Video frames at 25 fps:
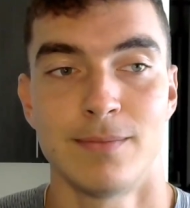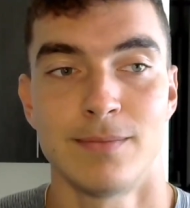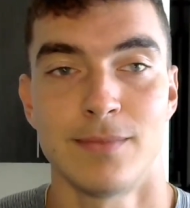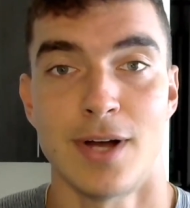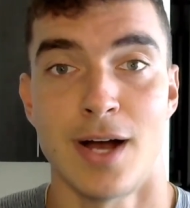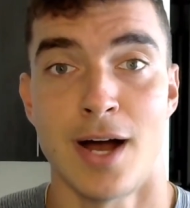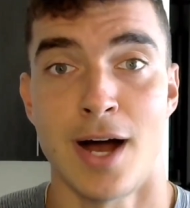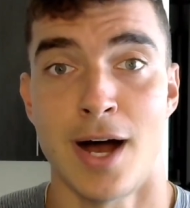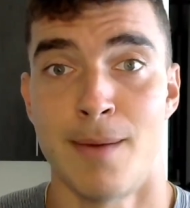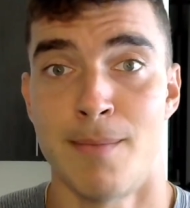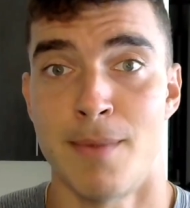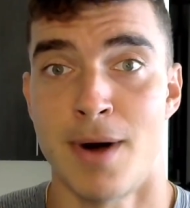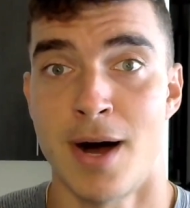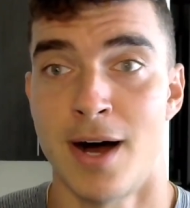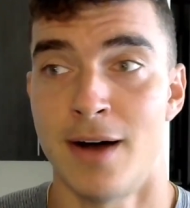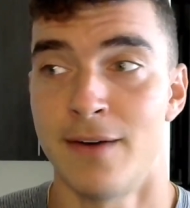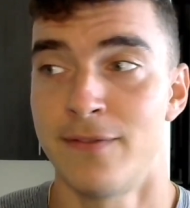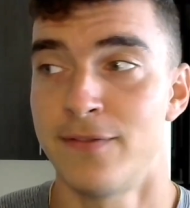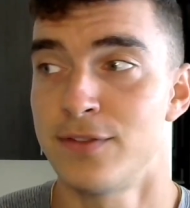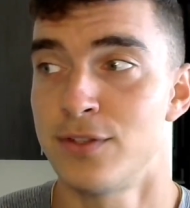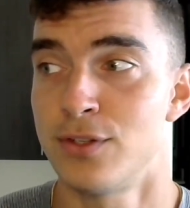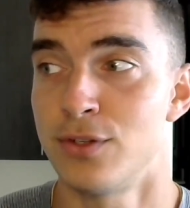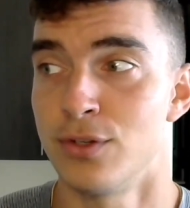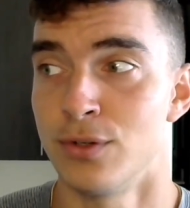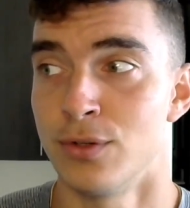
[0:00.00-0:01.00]
I'm
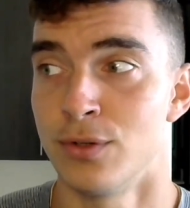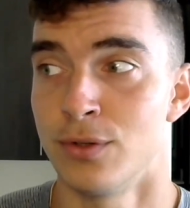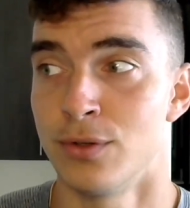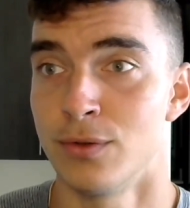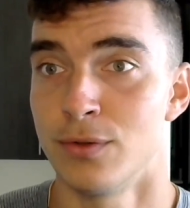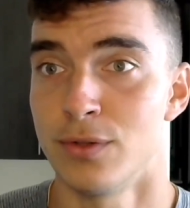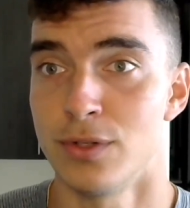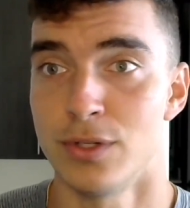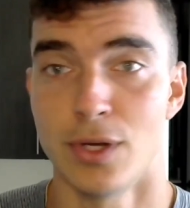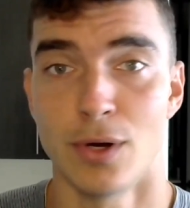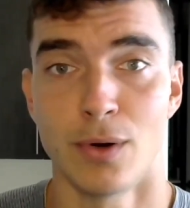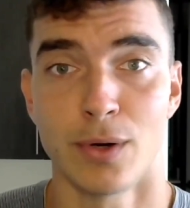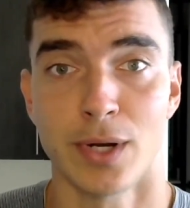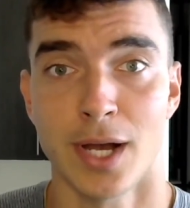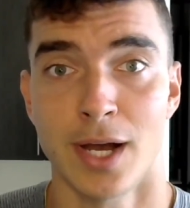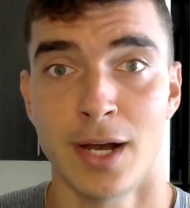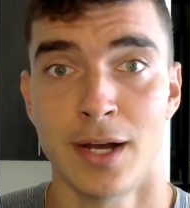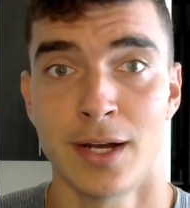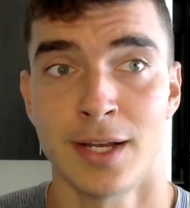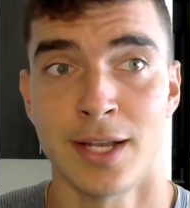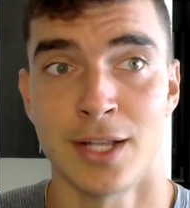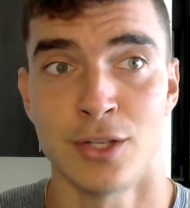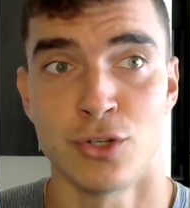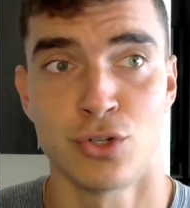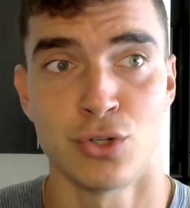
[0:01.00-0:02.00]
off to yoga
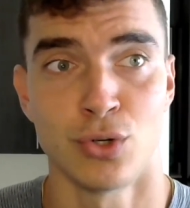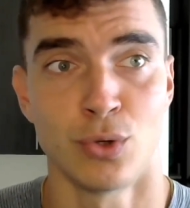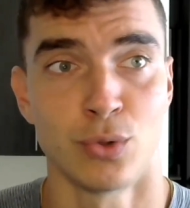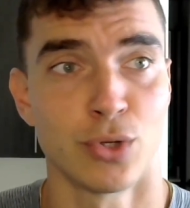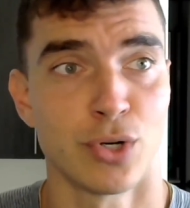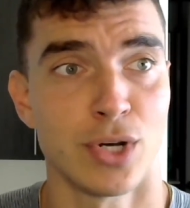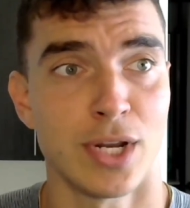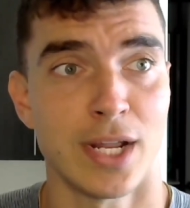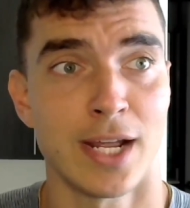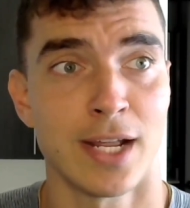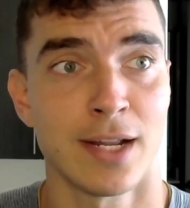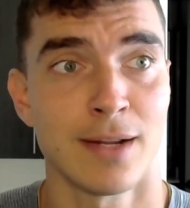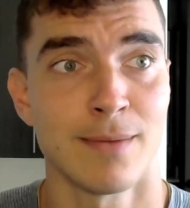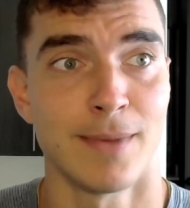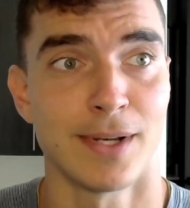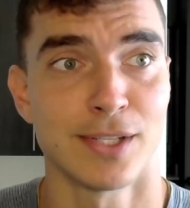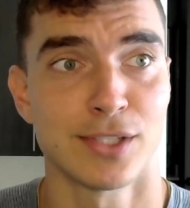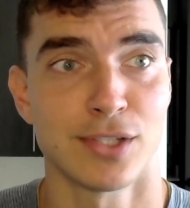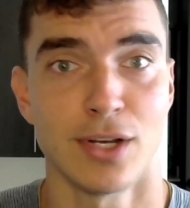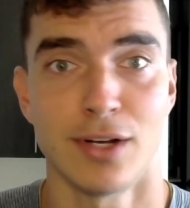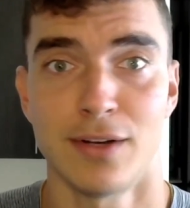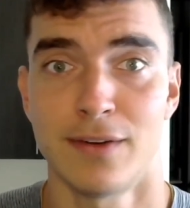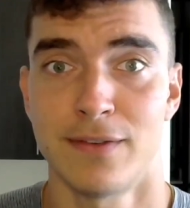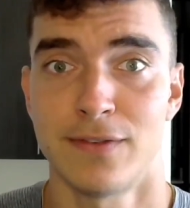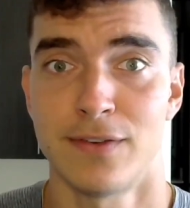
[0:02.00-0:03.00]
and shoulder day
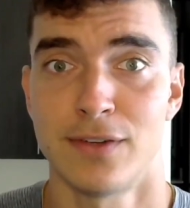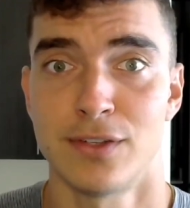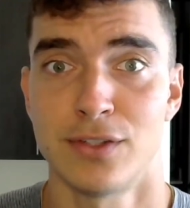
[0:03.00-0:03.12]
myself.